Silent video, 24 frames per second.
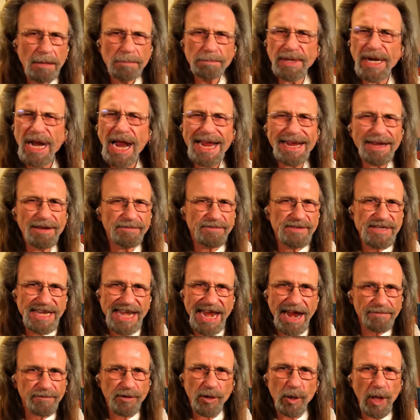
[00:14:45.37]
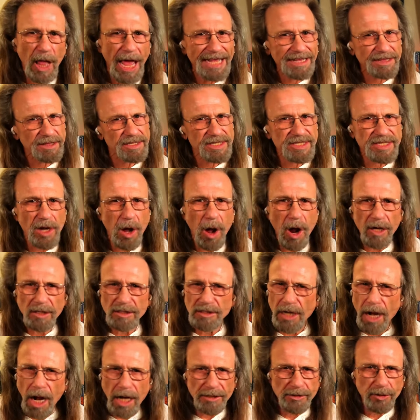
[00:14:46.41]
but I have never liked the song
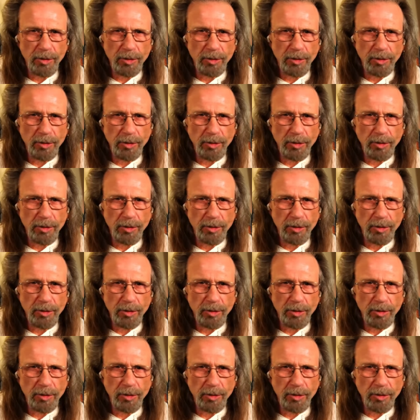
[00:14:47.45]
Dr.